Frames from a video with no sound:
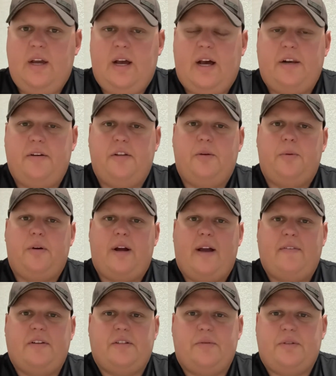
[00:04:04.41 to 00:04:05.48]
I know that we're
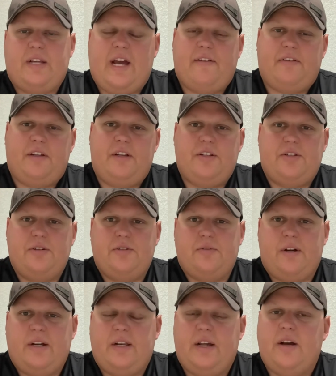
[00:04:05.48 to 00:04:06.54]
having some staffing issues
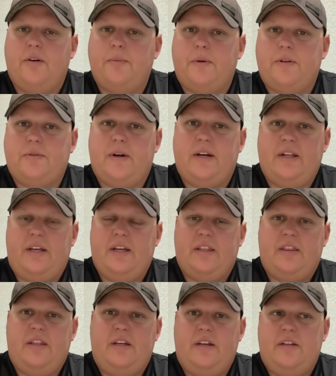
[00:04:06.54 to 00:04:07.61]
right now. We're trying to
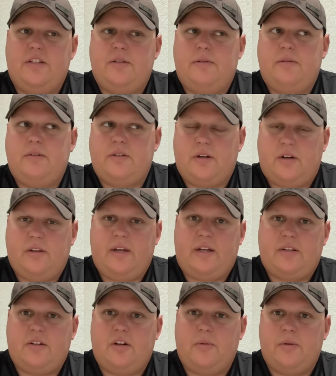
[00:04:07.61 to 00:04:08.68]
get the Salt
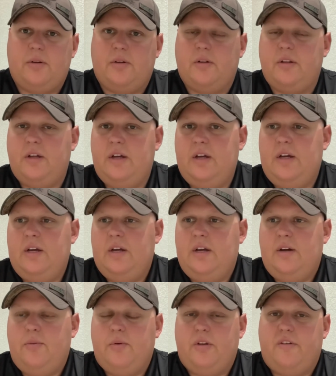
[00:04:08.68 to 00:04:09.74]
Lake terminal
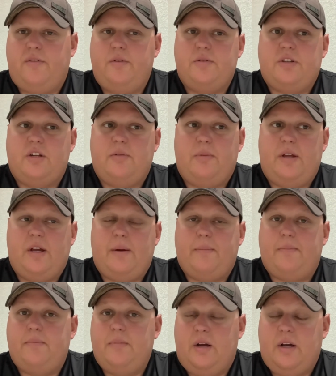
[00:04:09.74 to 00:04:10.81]
where the food's going to be
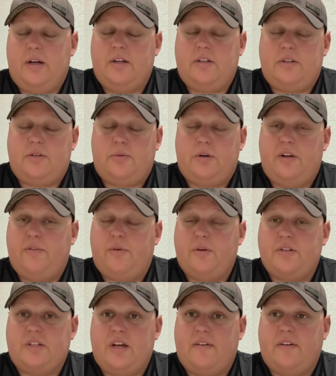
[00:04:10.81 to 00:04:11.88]
up
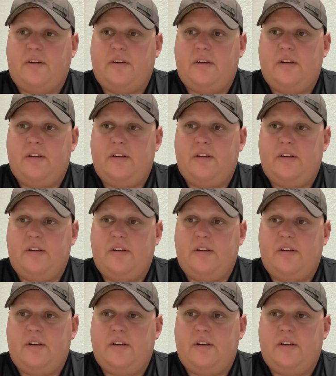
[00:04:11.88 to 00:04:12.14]
24/7.